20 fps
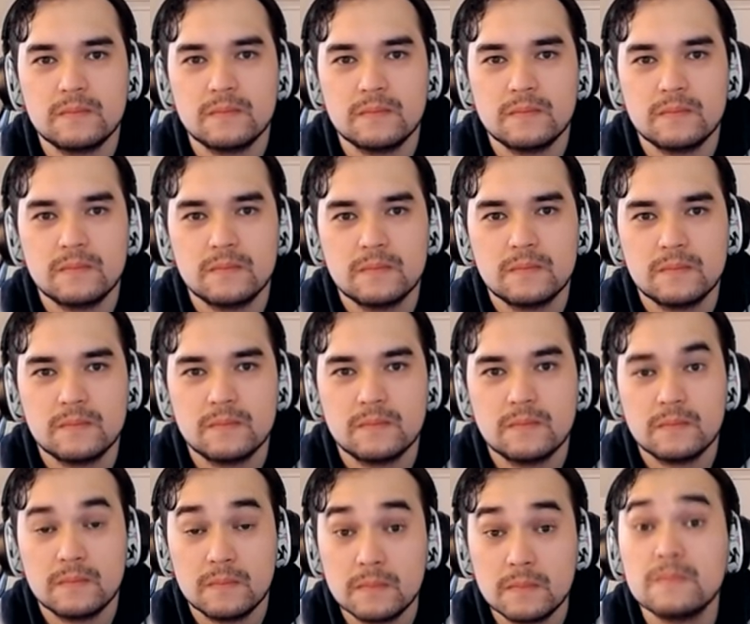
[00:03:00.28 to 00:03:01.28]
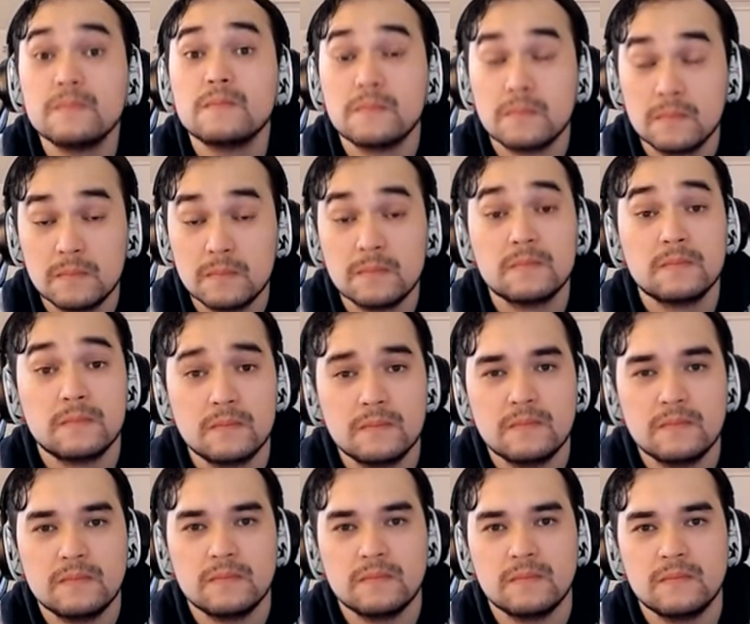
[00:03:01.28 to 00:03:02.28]

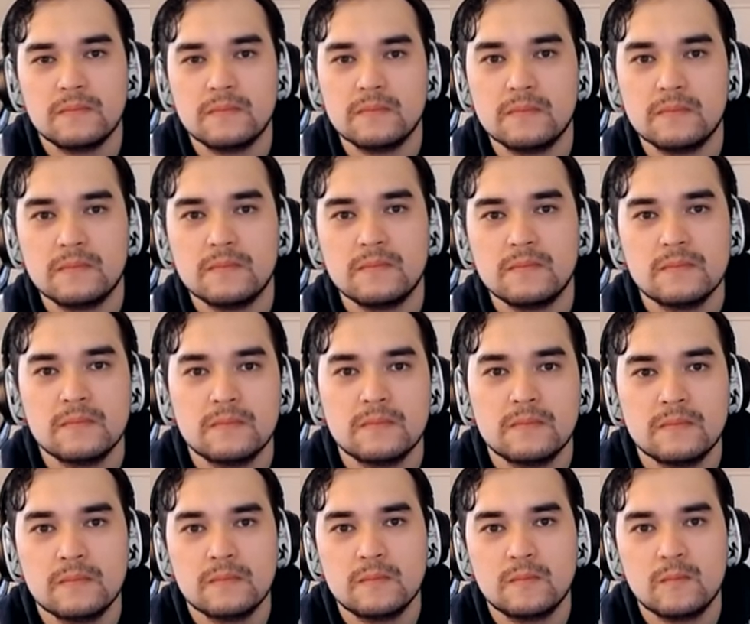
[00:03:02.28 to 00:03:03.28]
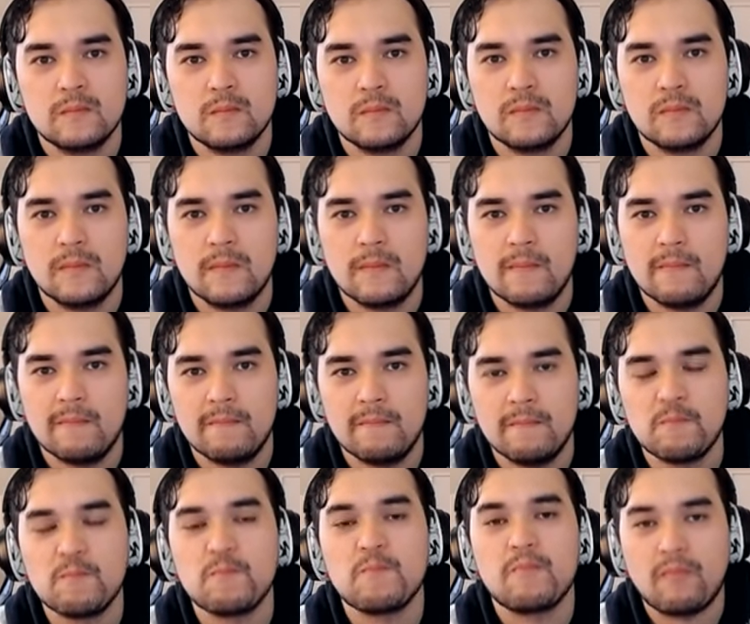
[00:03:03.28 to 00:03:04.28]

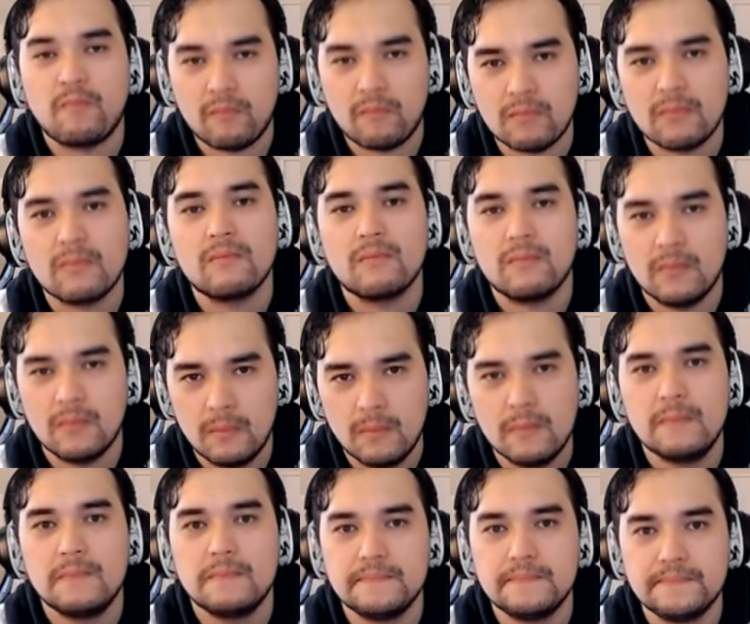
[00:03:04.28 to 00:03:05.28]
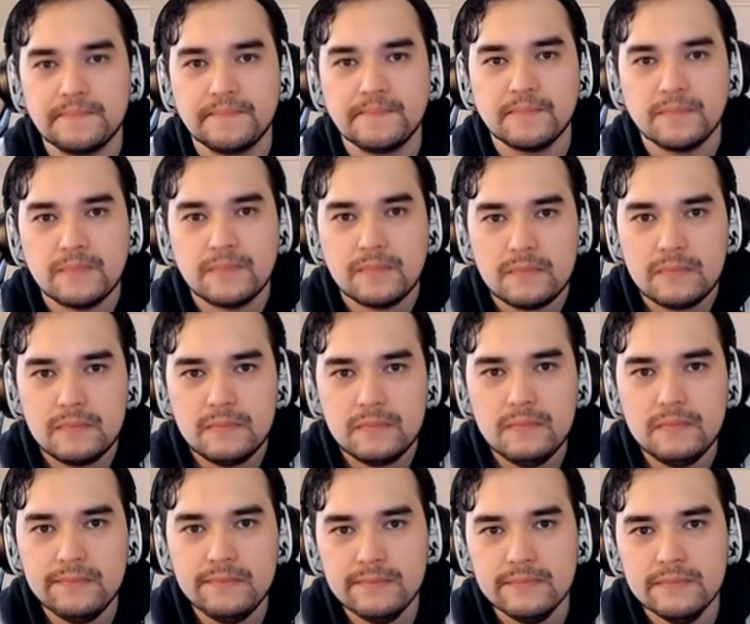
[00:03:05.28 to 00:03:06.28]

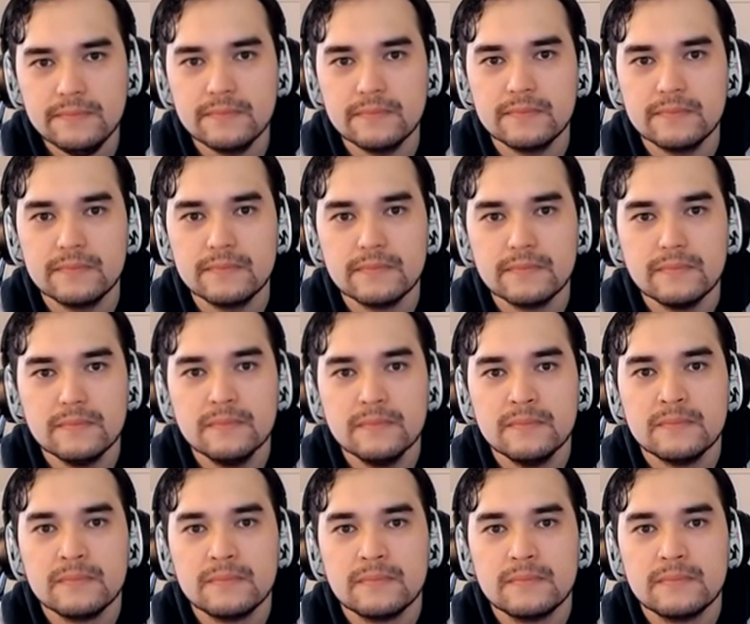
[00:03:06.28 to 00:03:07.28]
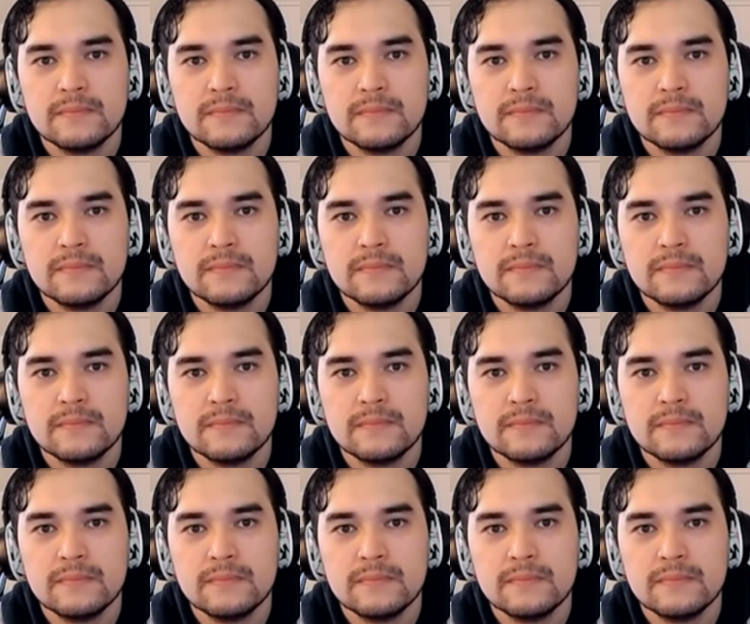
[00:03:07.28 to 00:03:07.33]
(not speaking)